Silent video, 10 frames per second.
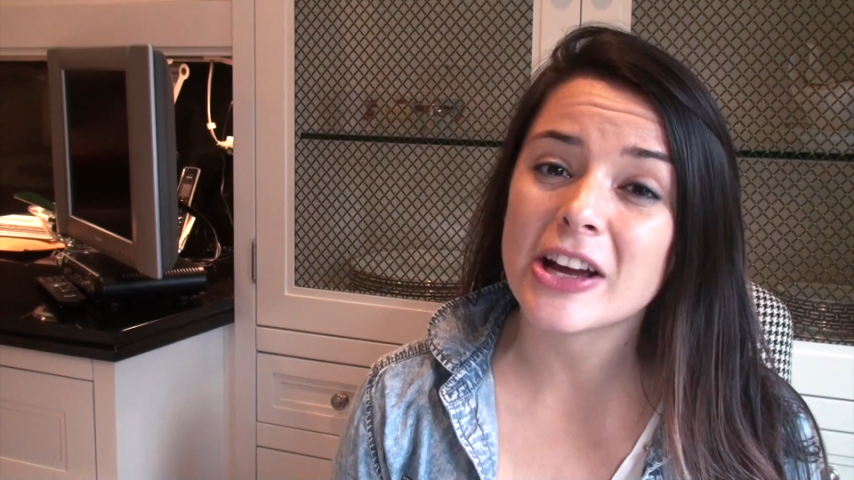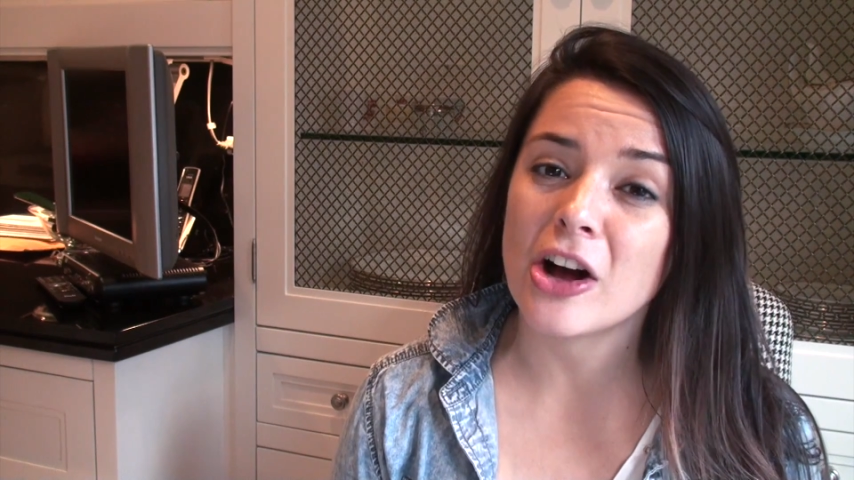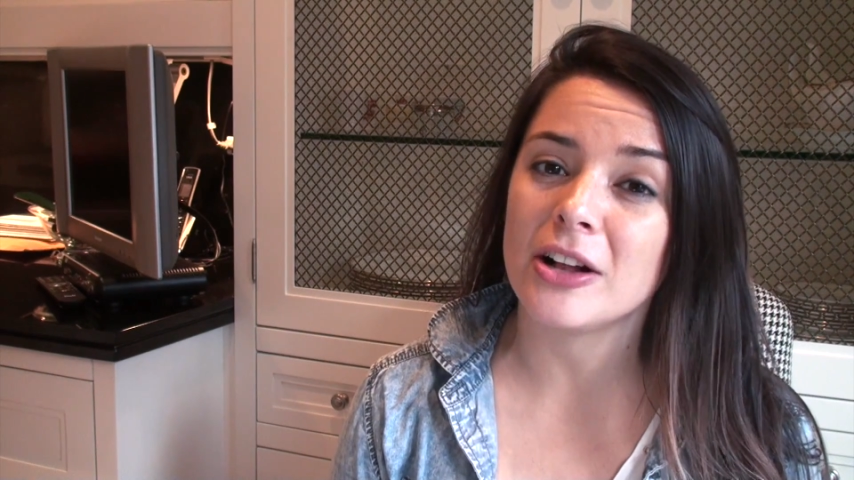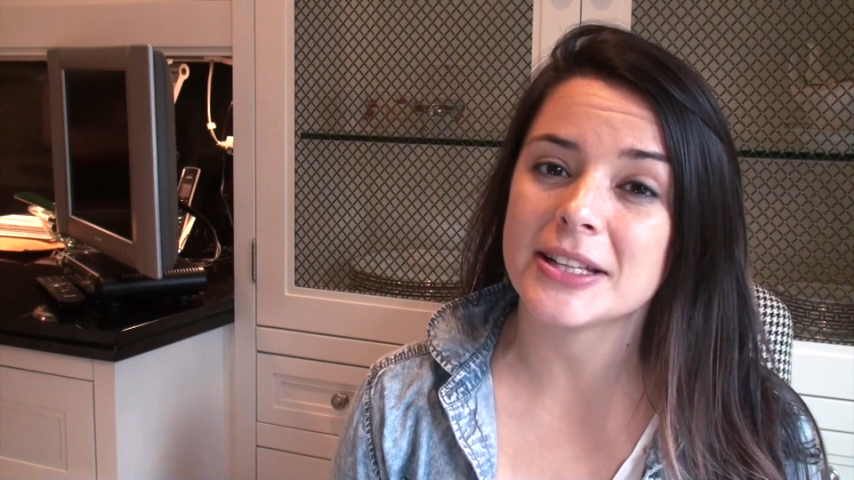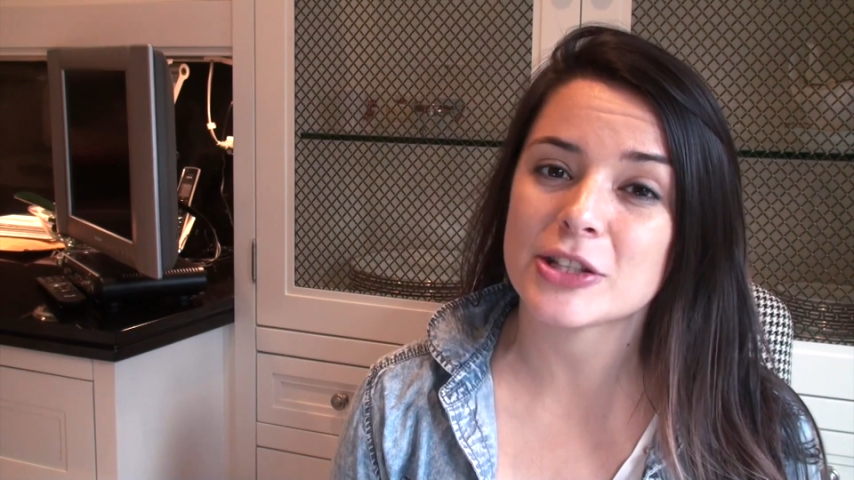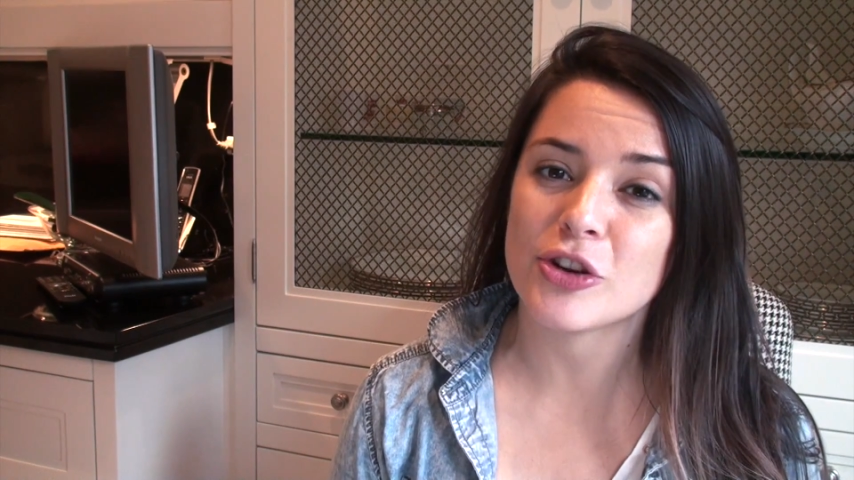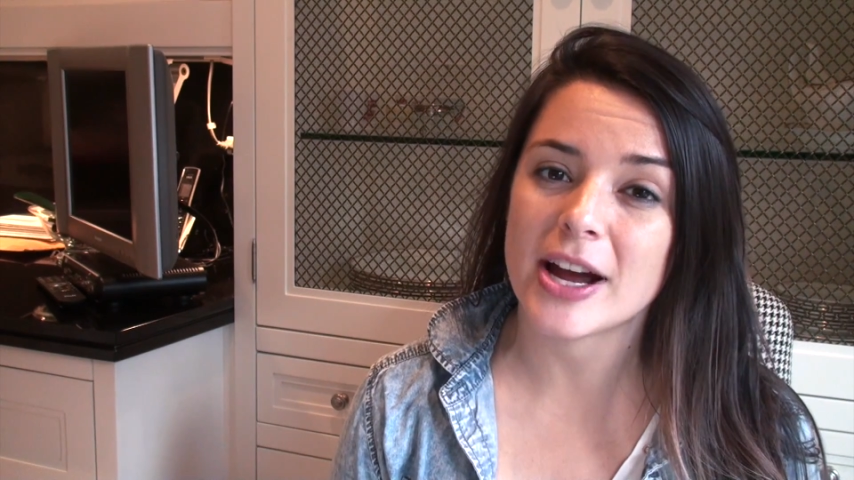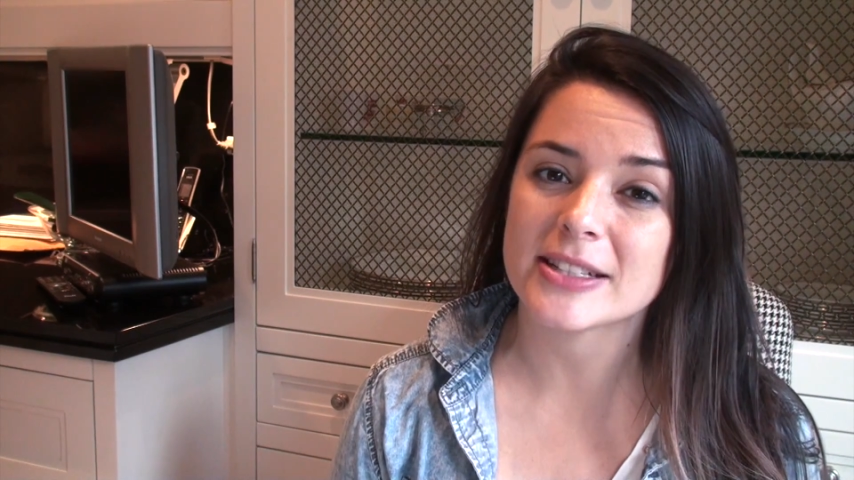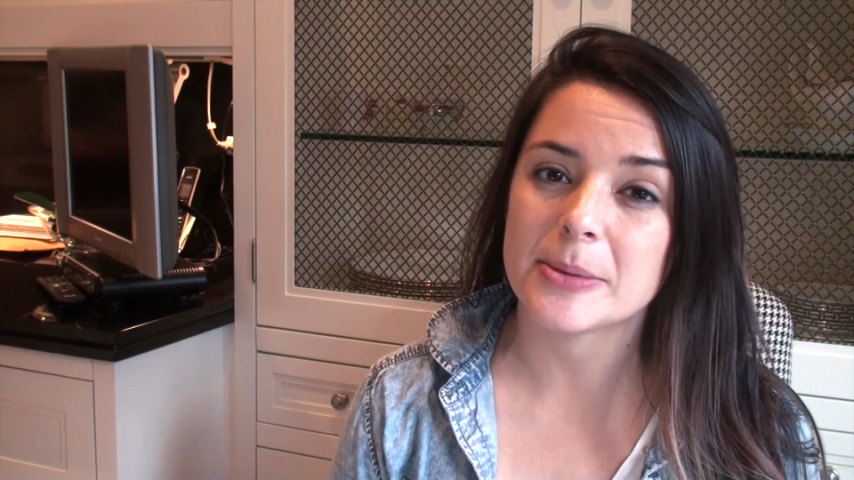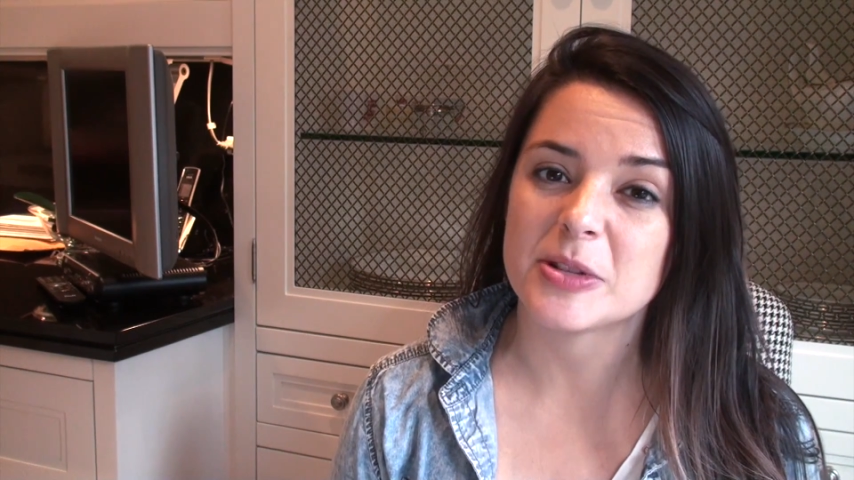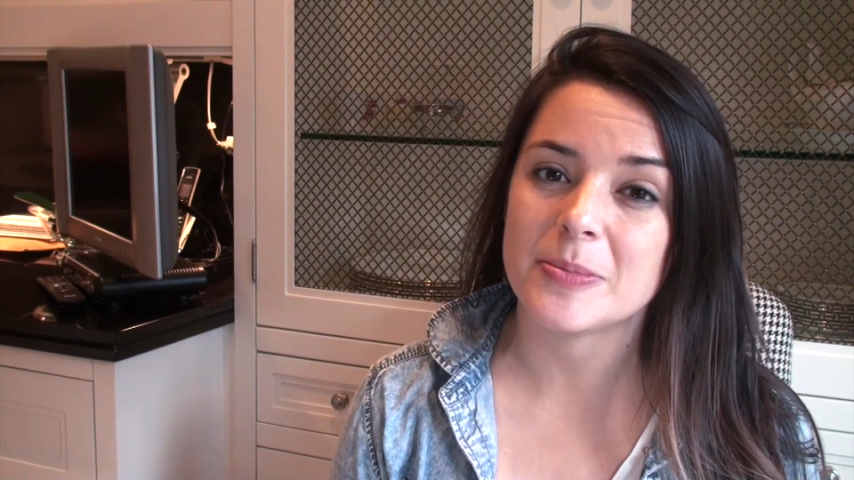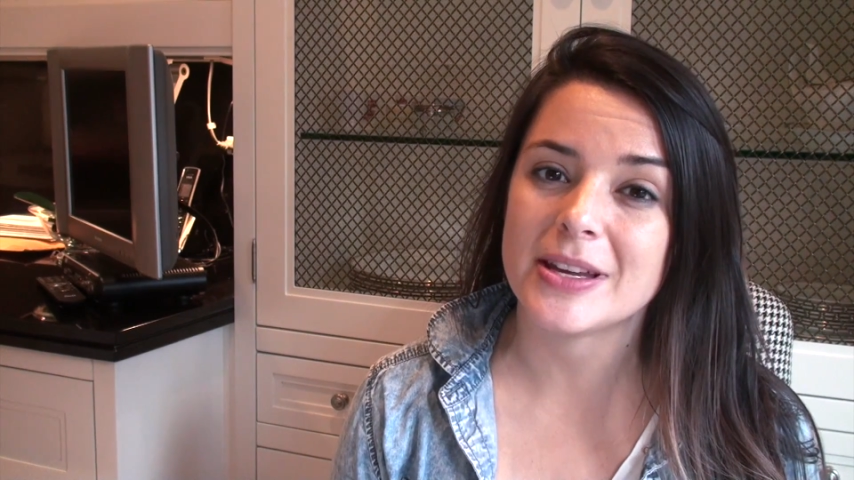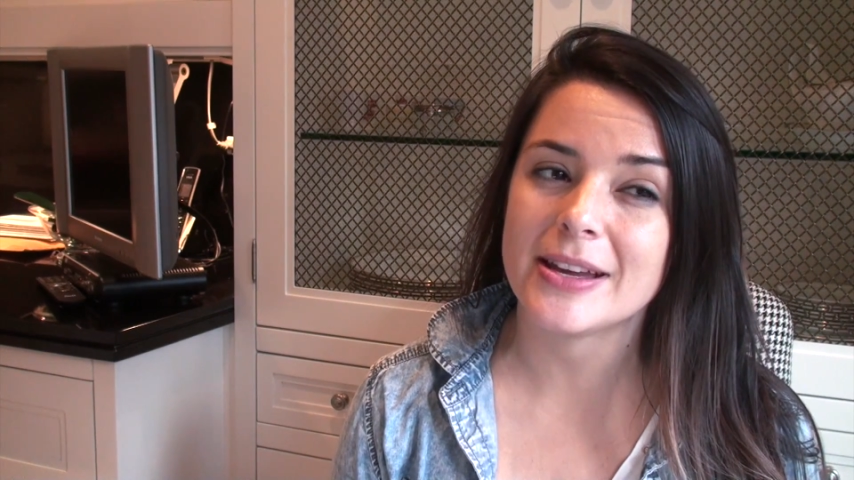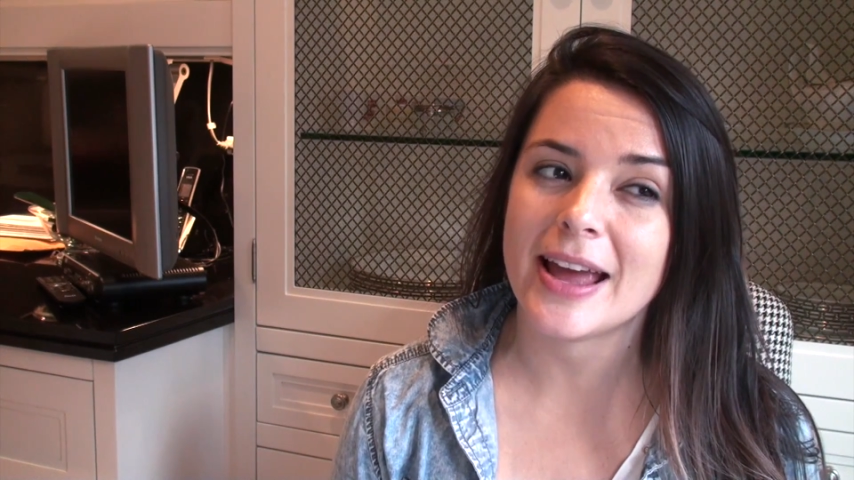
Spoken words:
all it's cracked up to be,